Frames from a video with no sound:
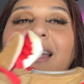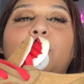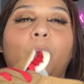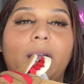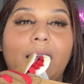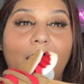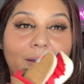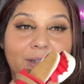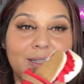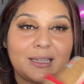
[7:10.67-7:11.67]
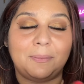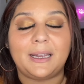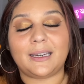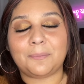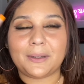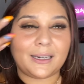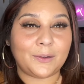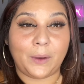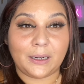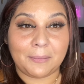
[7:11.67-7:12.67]
and white, obviously, but I didn't put any
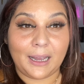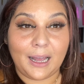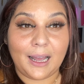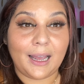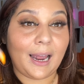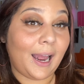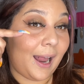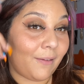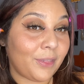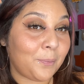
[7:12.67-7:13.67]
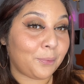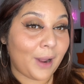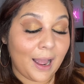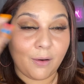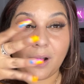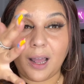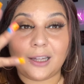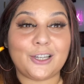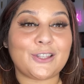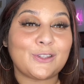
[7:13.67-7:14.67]
white in my eye. I have the brown
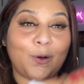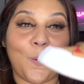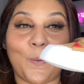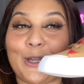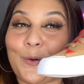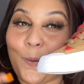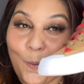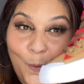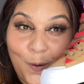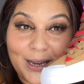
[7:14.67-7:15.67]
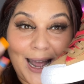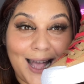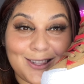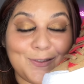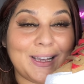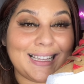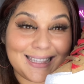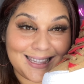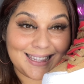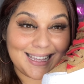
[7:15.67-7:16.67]
colors going on, as you can
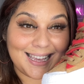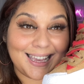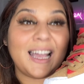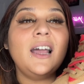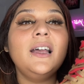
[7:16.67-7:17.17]
see.